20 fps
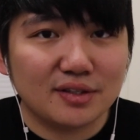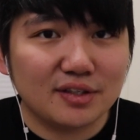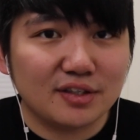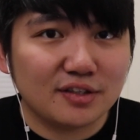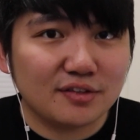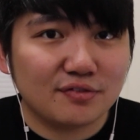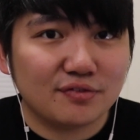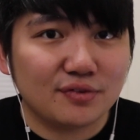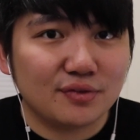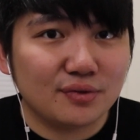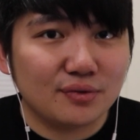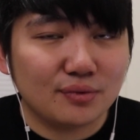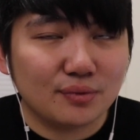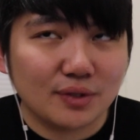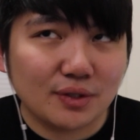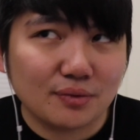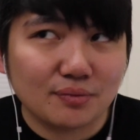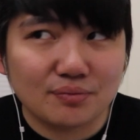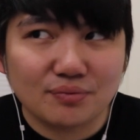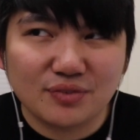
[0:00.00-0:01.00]

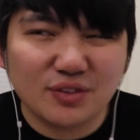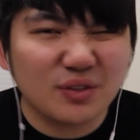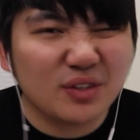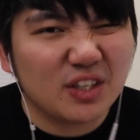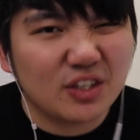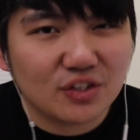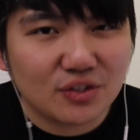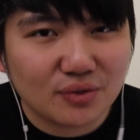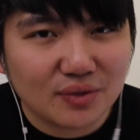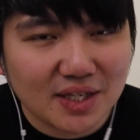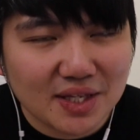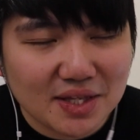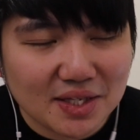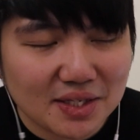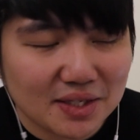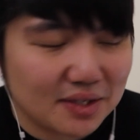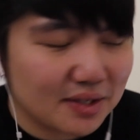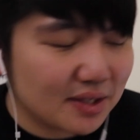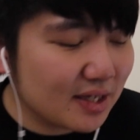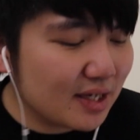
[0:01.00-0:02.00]
Only 2, I
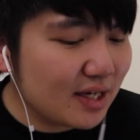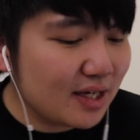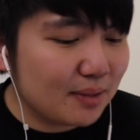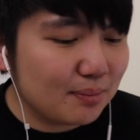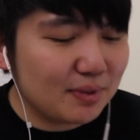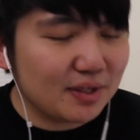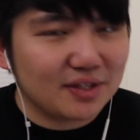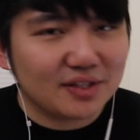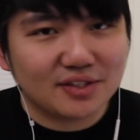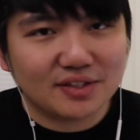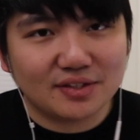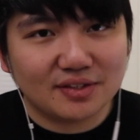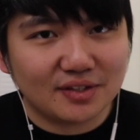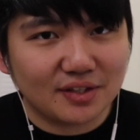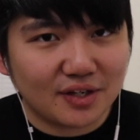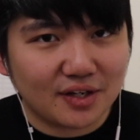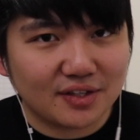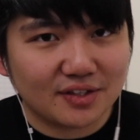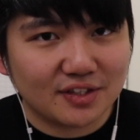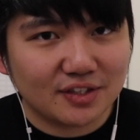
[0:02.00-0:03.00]
think, because
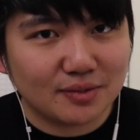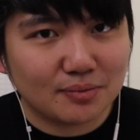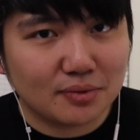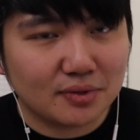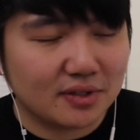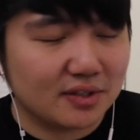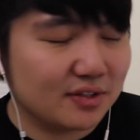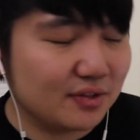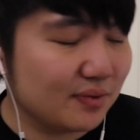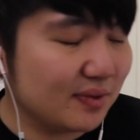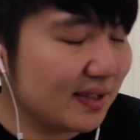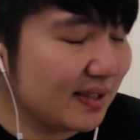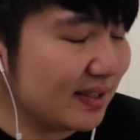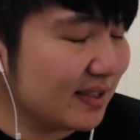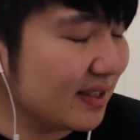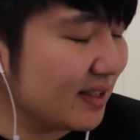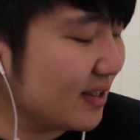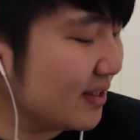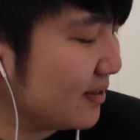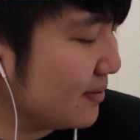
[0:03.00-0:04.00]
the Constable also
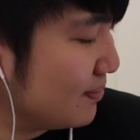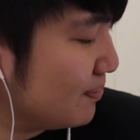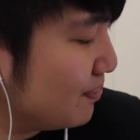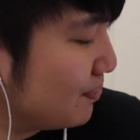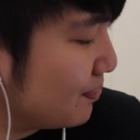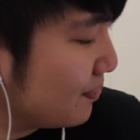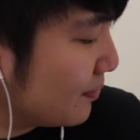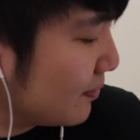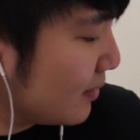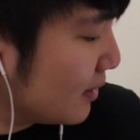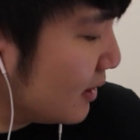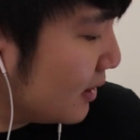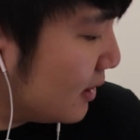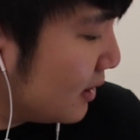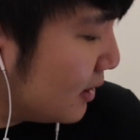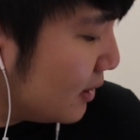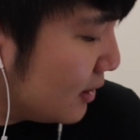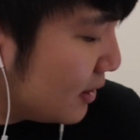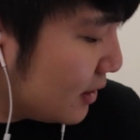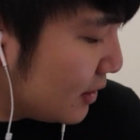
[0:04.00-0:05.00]
exists.
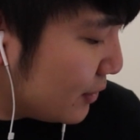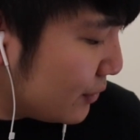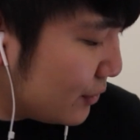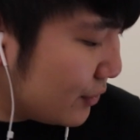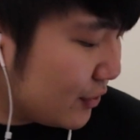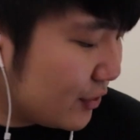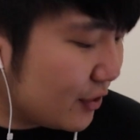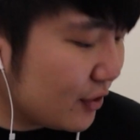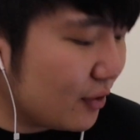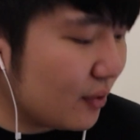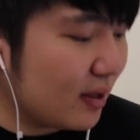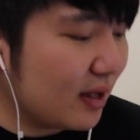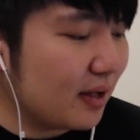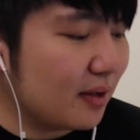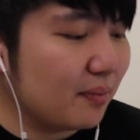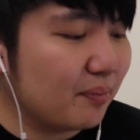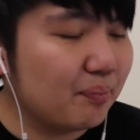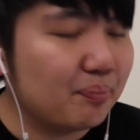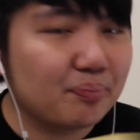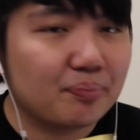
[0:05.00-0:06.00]
So
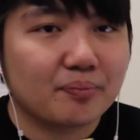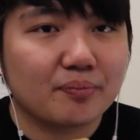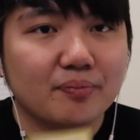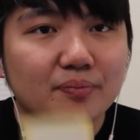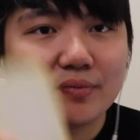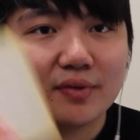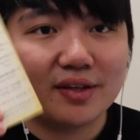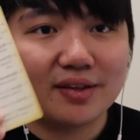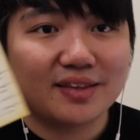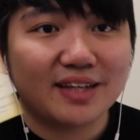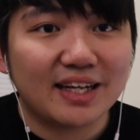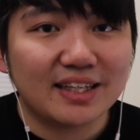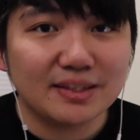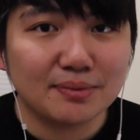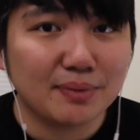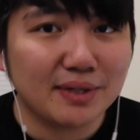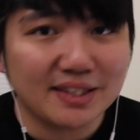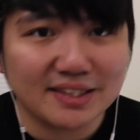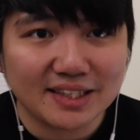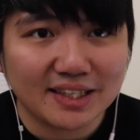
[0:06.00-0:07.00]

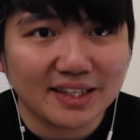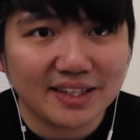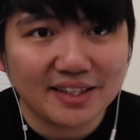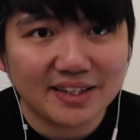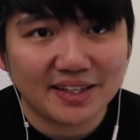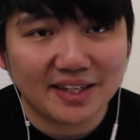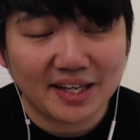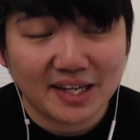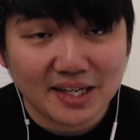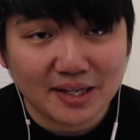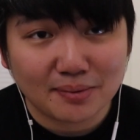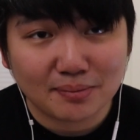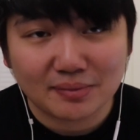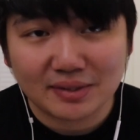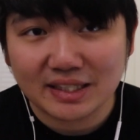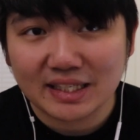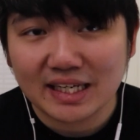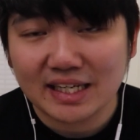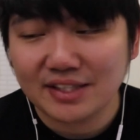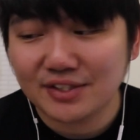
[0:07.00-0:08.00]
that's basically the game.
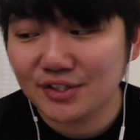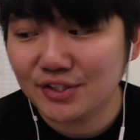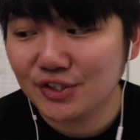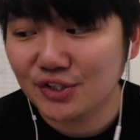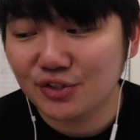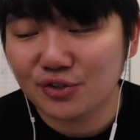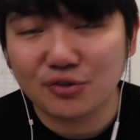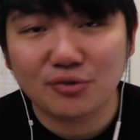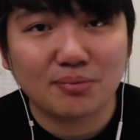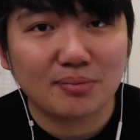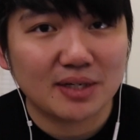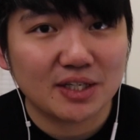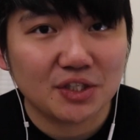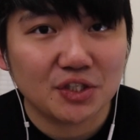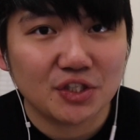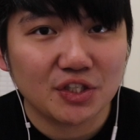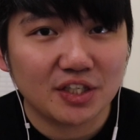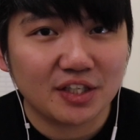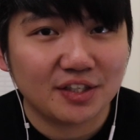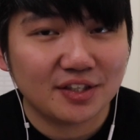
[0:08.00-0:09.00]
It has so
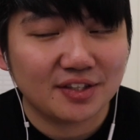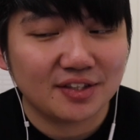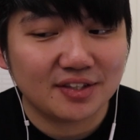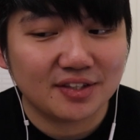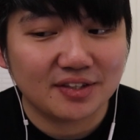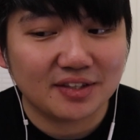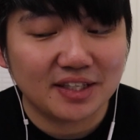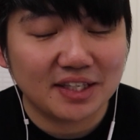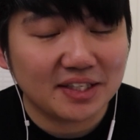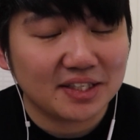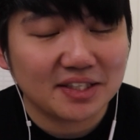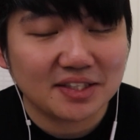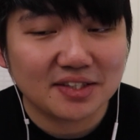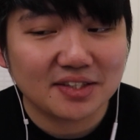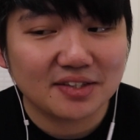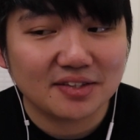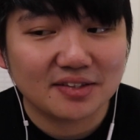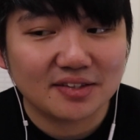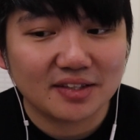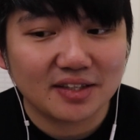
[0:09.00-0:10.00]
much in
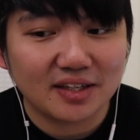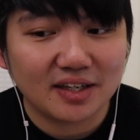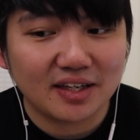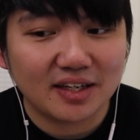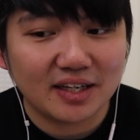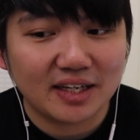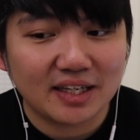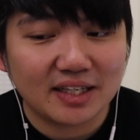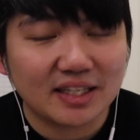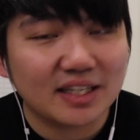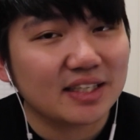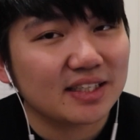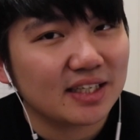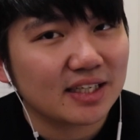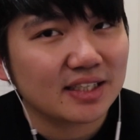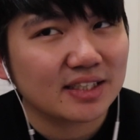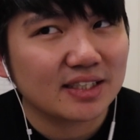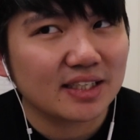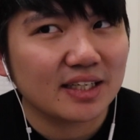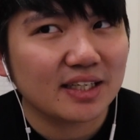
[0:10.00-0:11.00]
it, and it
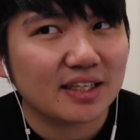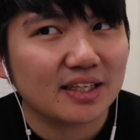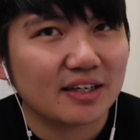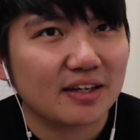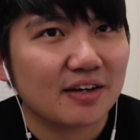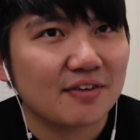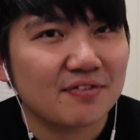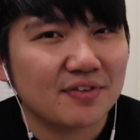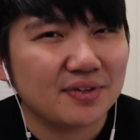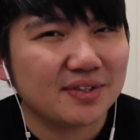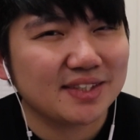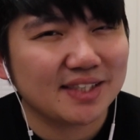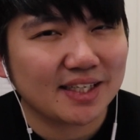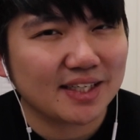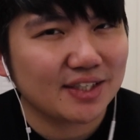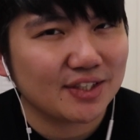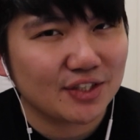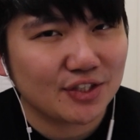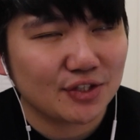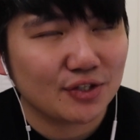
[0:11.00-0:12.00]
takes like a few
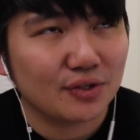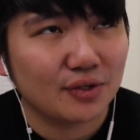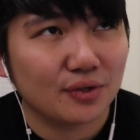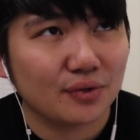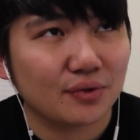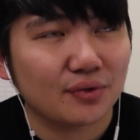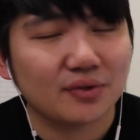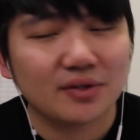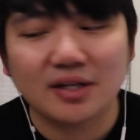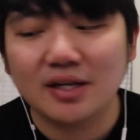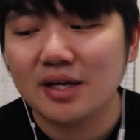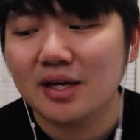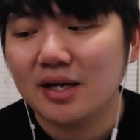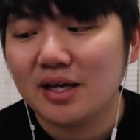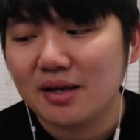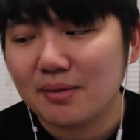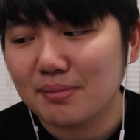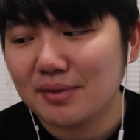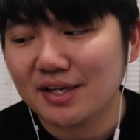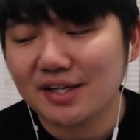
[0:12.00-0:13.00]
seconds to learn,
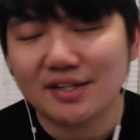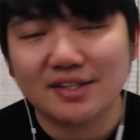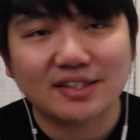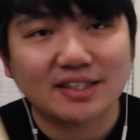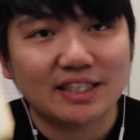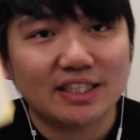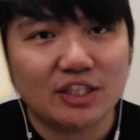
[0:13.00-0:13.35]
because